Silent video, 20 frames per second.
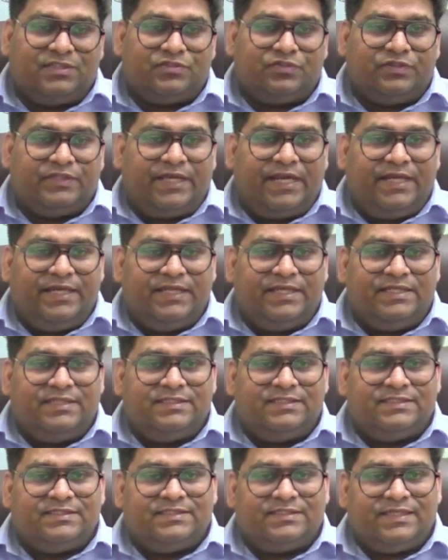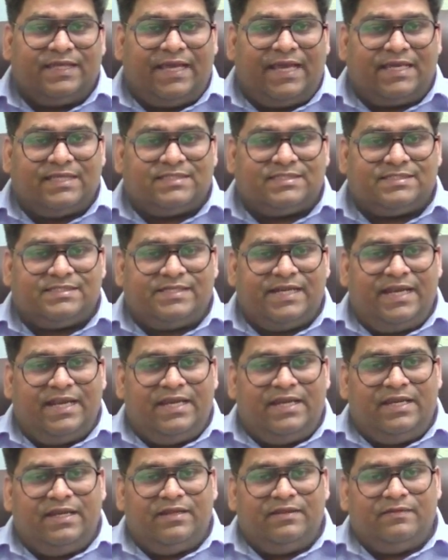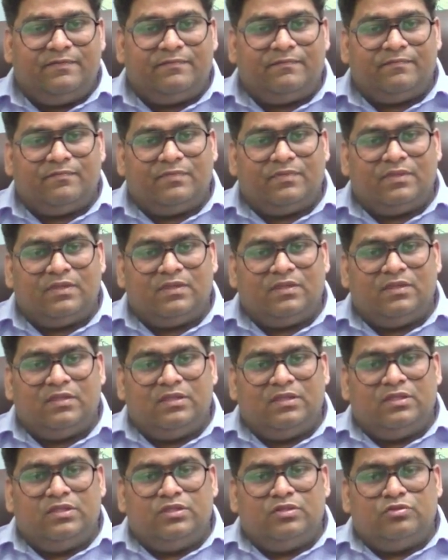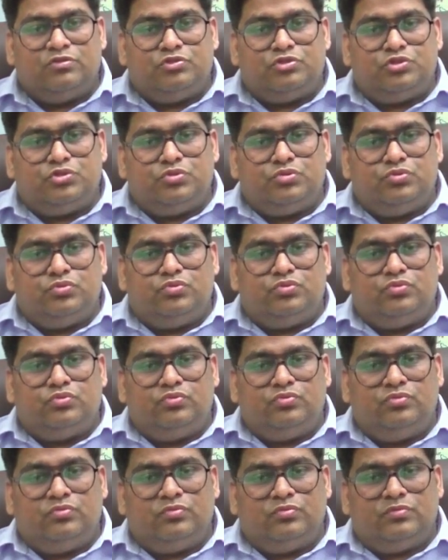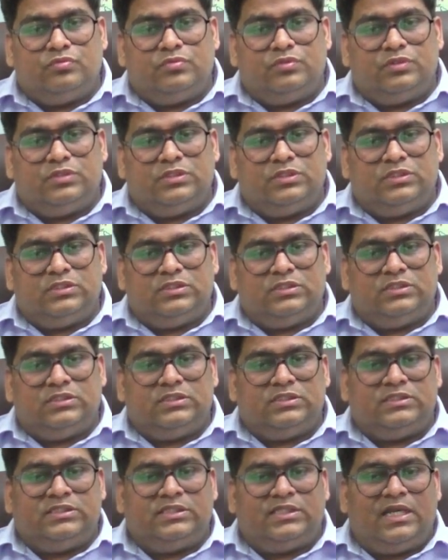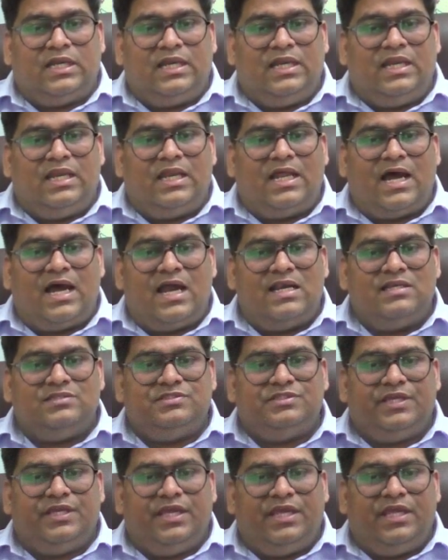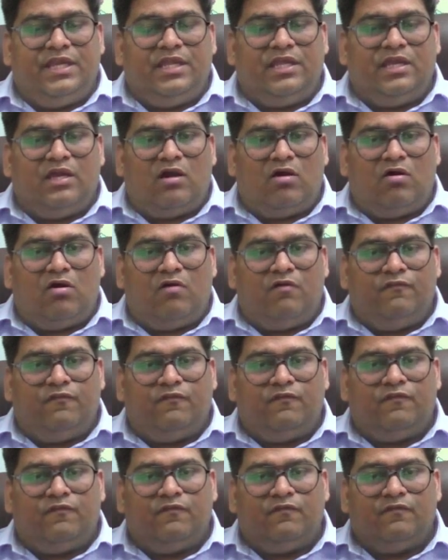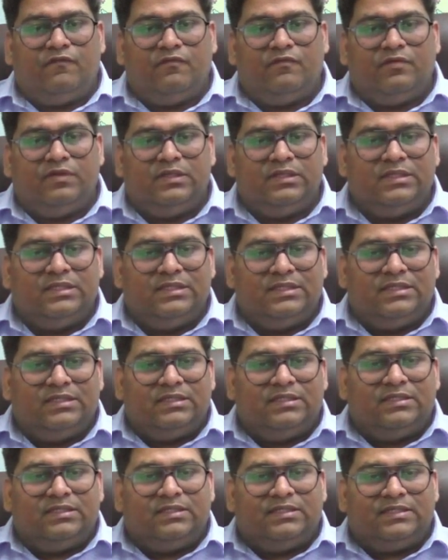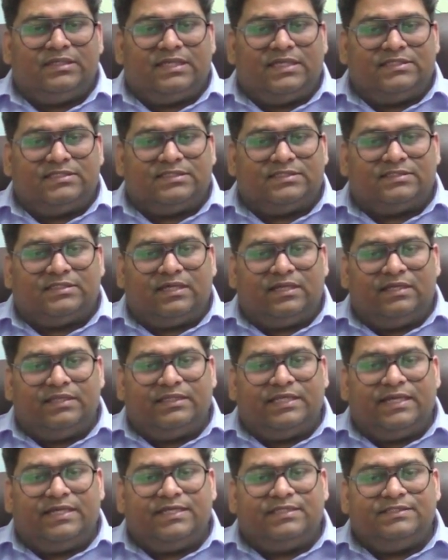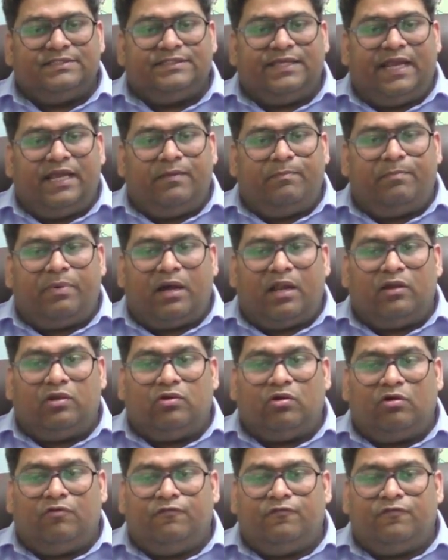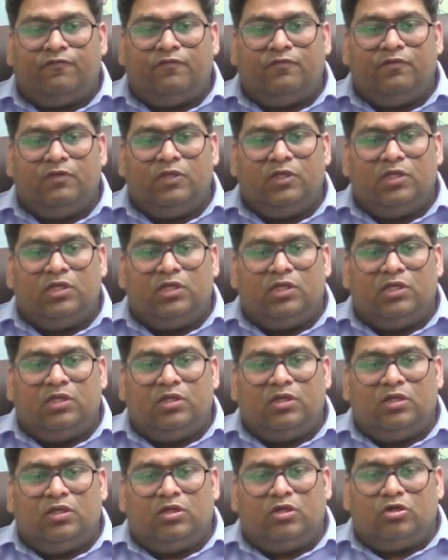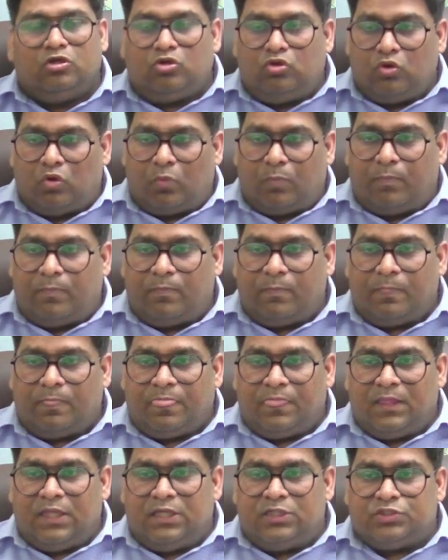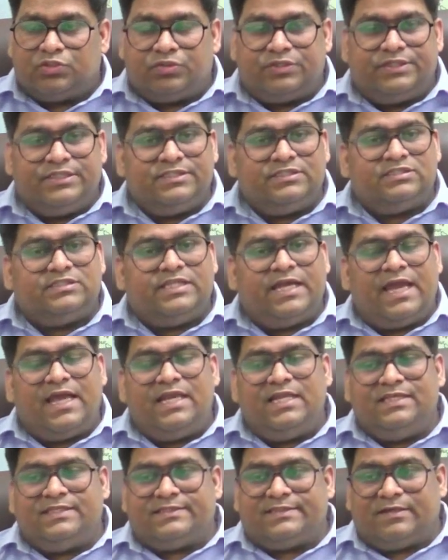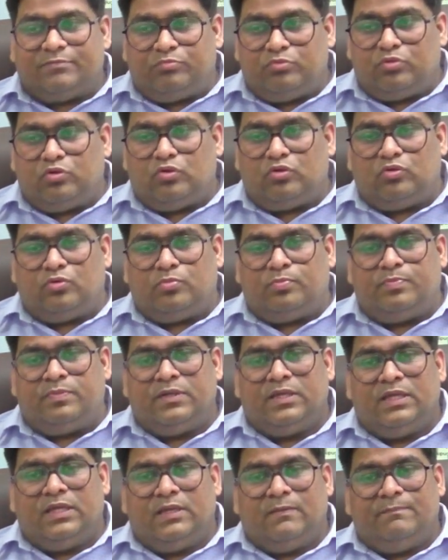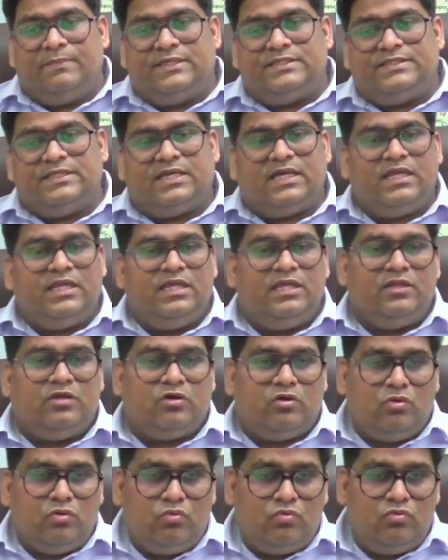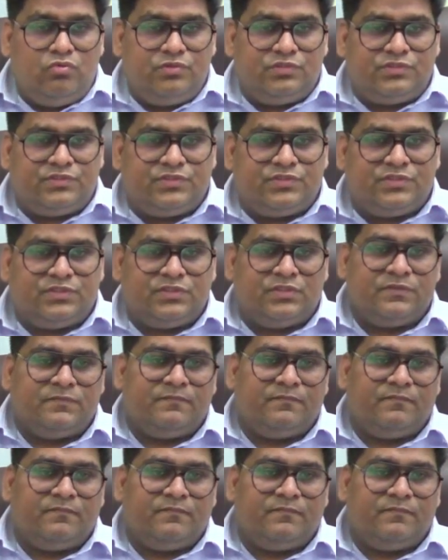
So that is extend to the large area of Rajasthan. That is that part of group. So this Delhi subgroup basically includes,